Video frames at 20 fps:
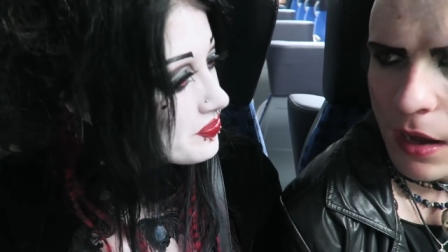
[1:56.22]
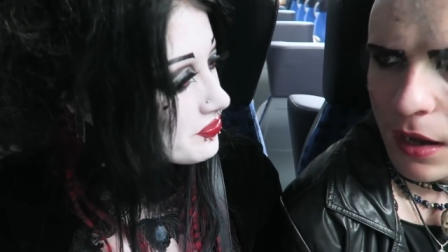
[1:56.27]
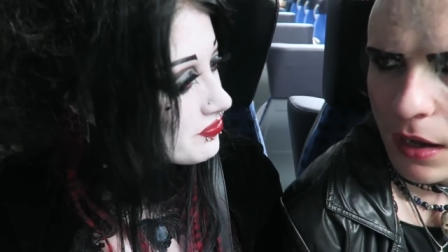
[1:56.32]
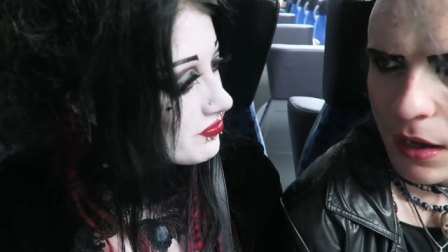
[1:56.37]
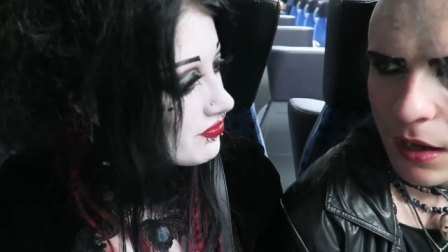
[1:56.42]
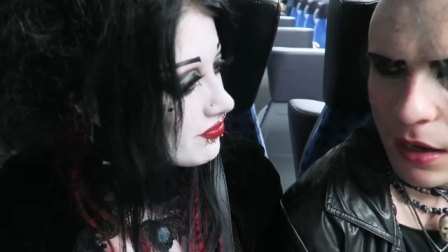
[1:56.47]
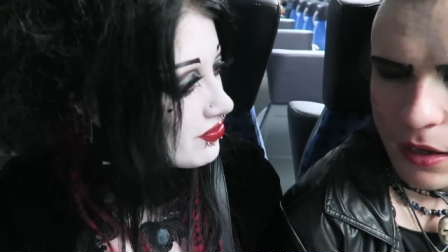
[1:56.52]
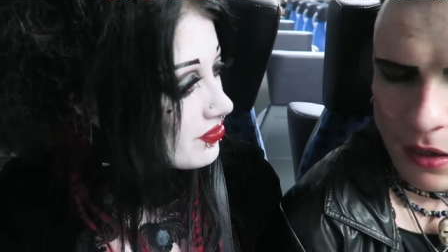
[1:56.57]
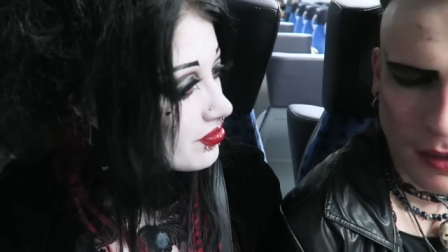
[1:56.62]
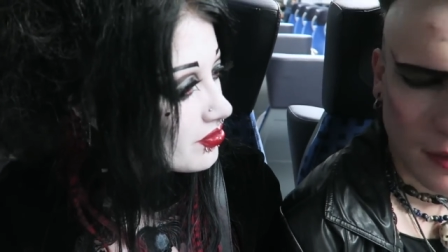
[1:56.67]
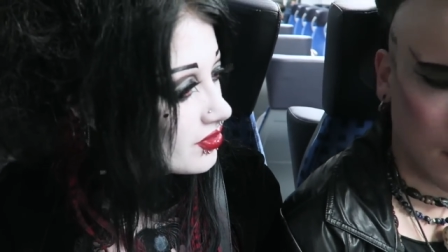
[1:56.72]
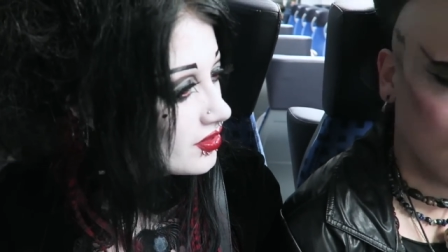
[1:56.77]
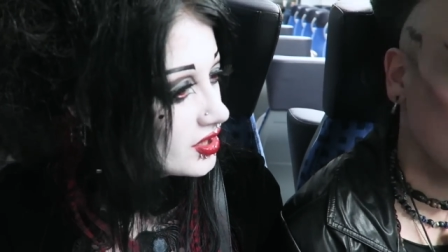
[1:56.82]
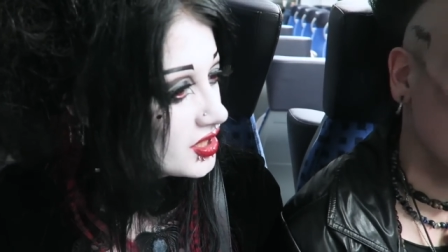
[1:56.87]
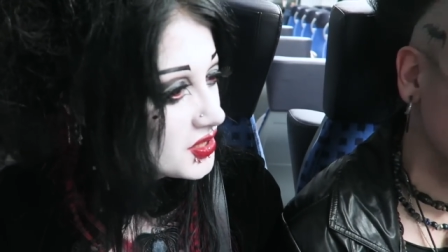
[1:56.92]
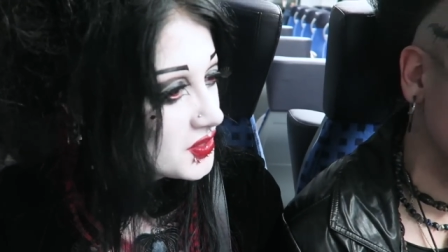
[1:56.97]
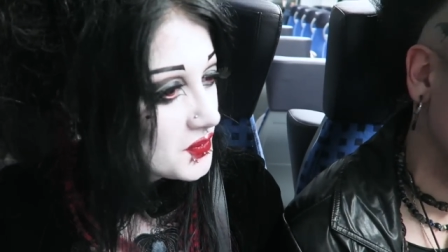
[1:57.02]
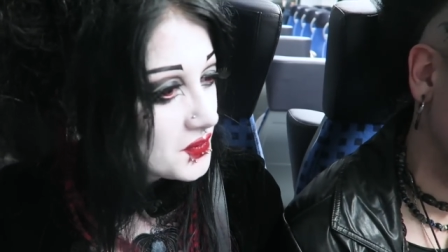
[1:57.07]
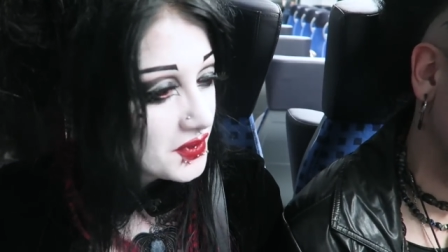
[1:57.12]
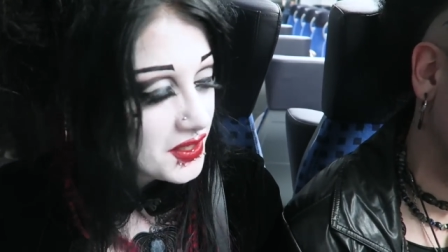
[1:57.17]

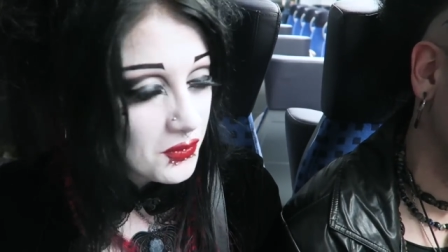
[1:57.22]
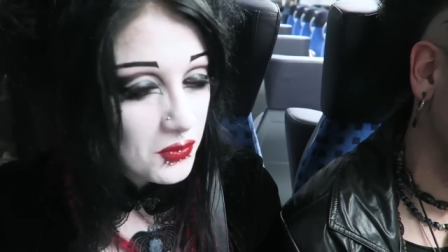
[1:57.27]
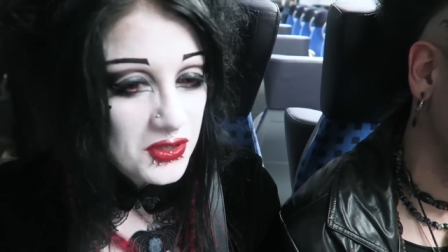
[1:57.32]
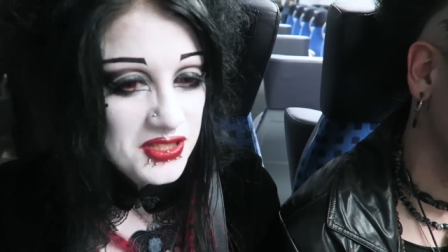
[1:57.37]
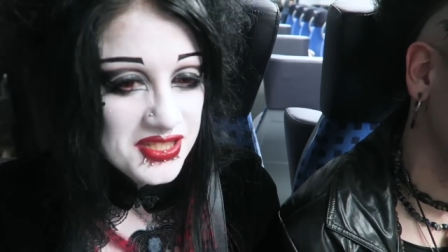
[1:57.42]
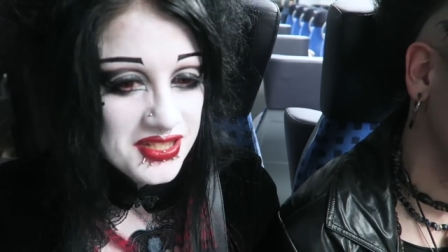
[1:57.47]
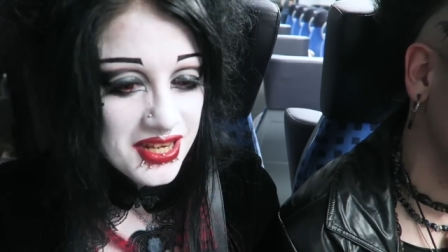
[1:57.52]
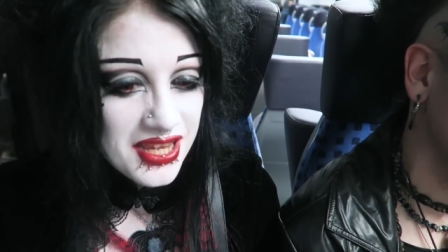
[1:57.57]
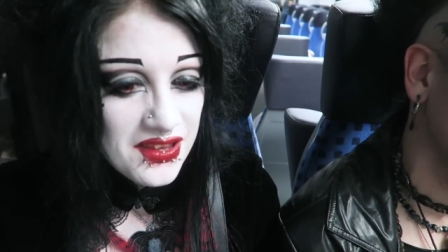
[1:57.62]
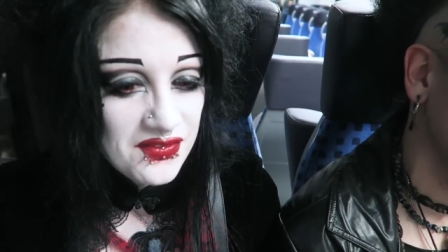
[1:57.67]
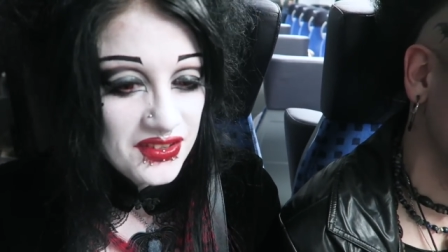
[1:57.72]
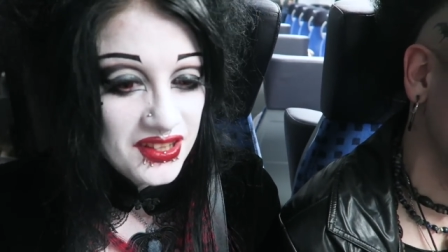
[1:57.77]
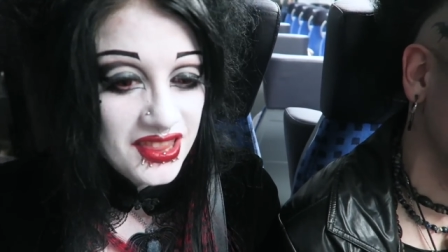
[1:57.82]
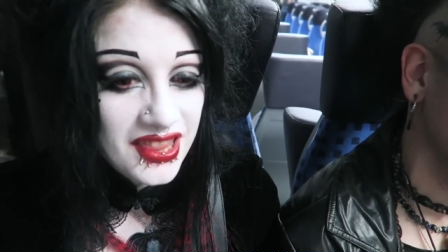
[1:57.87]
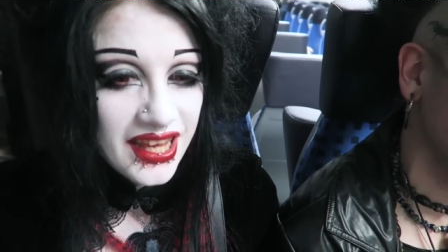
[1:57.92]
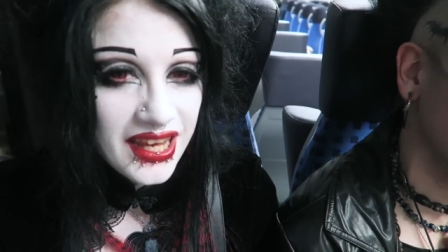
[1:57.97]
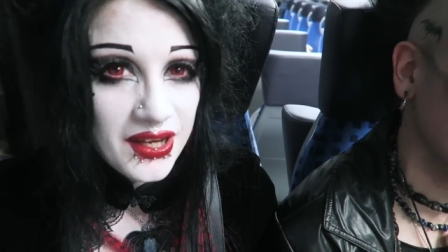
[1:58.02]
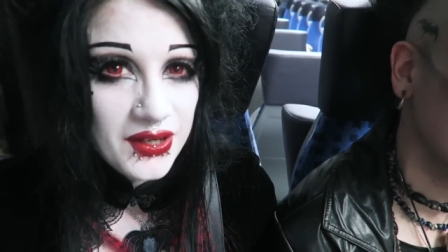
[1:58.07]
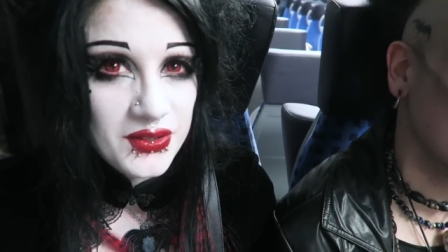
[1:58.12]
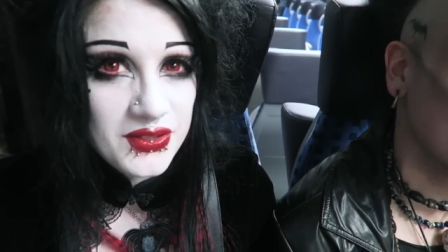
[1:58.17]
it wasn't
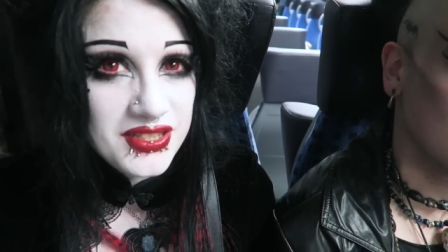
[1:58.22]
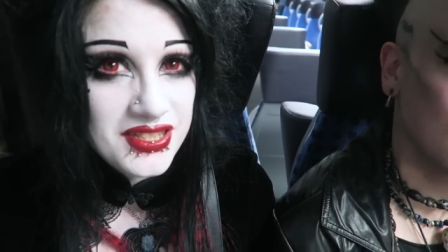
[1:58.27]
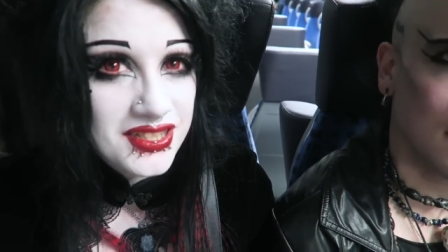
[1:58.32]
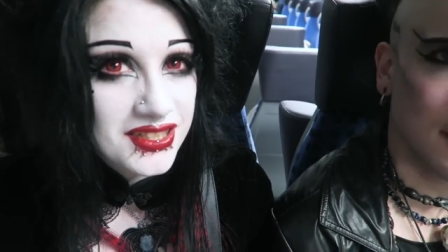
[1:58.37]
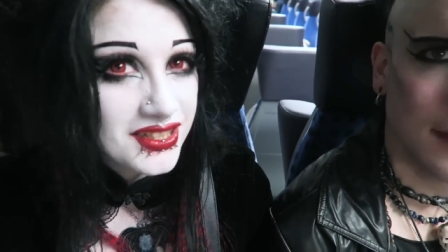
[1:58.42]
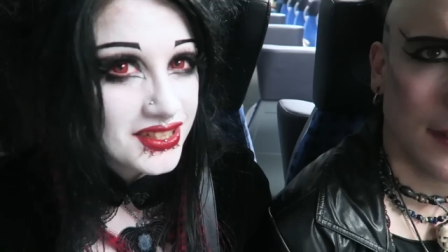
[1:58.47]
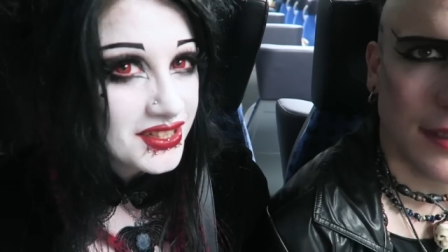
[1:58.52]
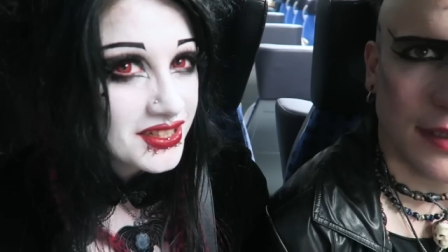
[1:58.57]
even loud.